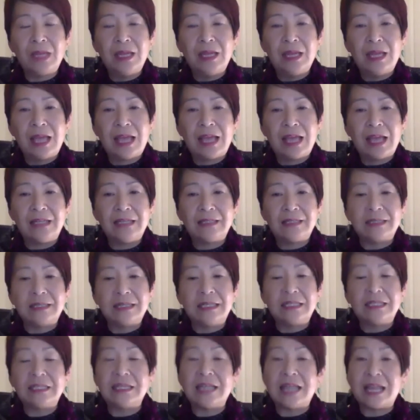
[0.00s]
And it's an
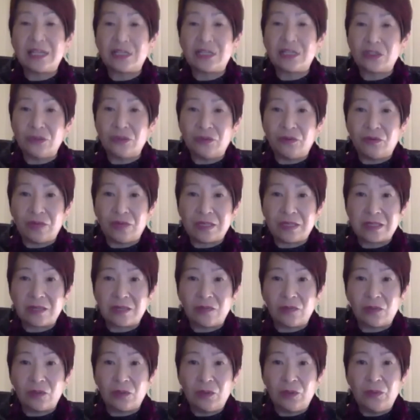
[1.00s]
international
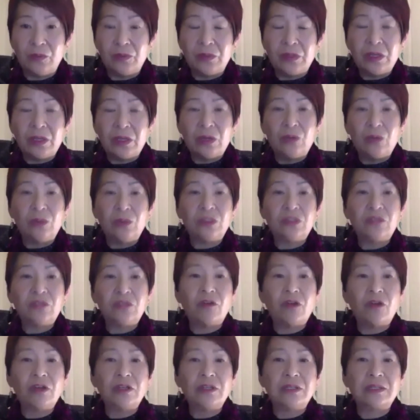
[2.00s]
festival which
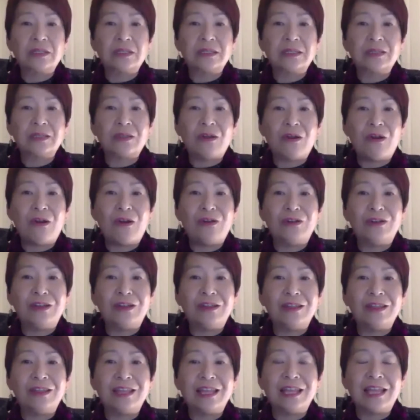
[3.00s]
focuses on
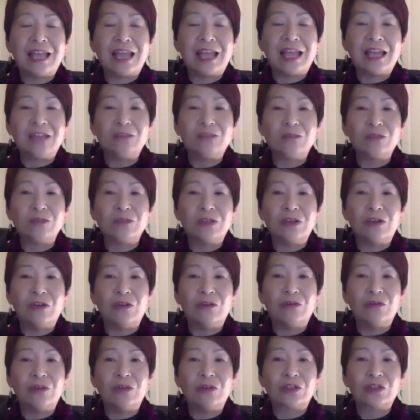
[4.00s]
the engagement
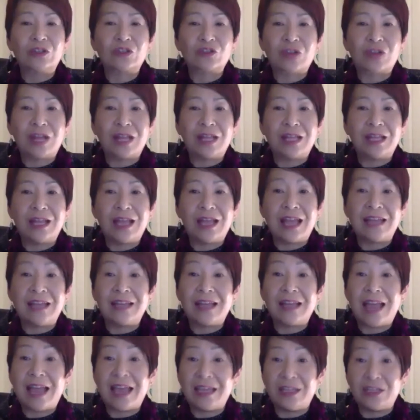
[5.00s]
of Australia
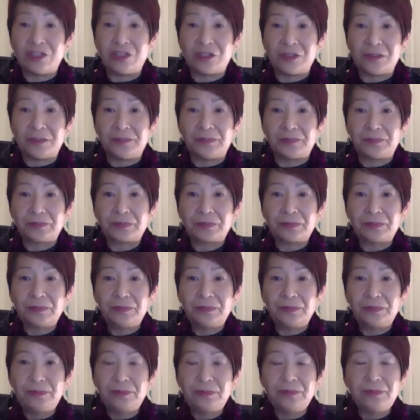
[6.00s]
and Asia.
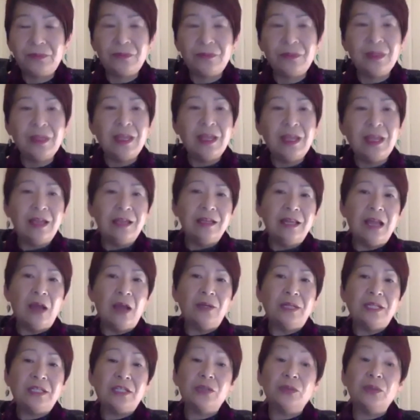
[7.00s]
Now,
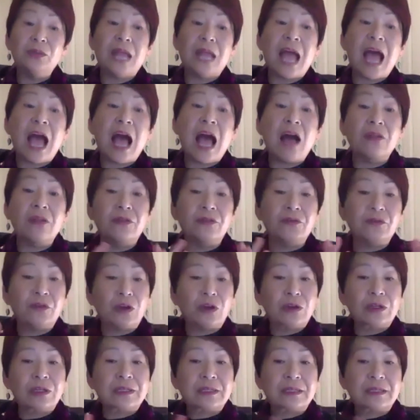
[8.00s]
until now, the
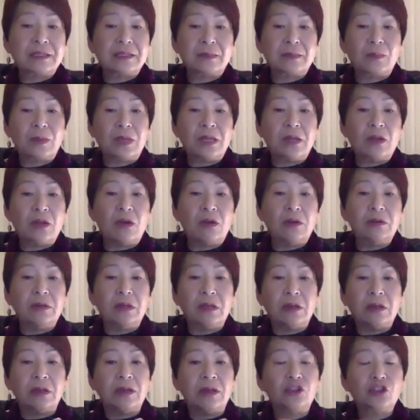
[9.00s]
focus has been on
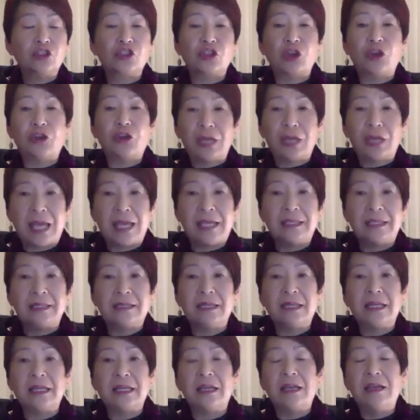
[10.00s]

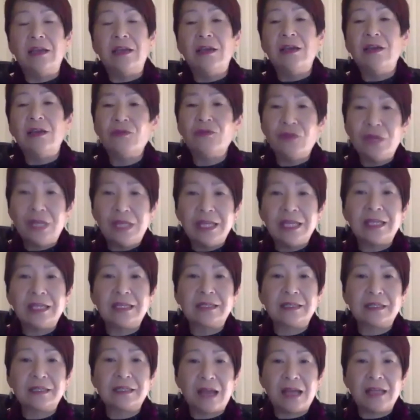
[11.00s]
showcasing really
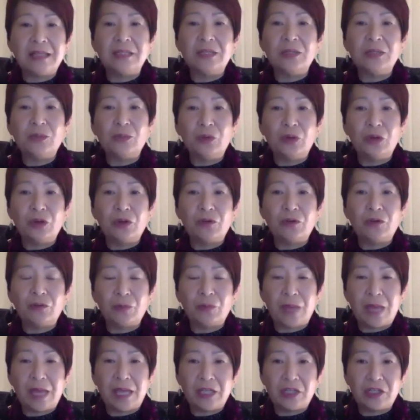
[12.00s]
exciting work
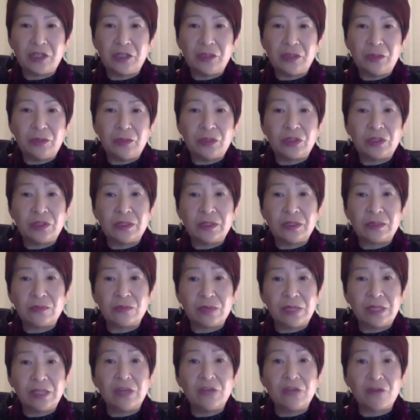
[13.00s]
from Asia, which is
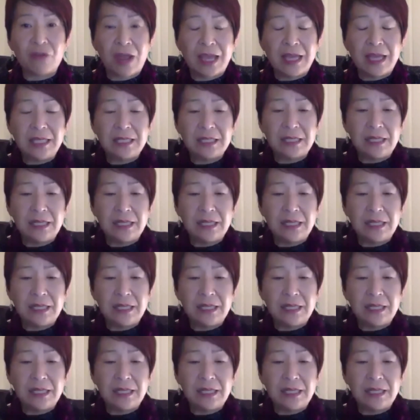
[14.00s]
really great,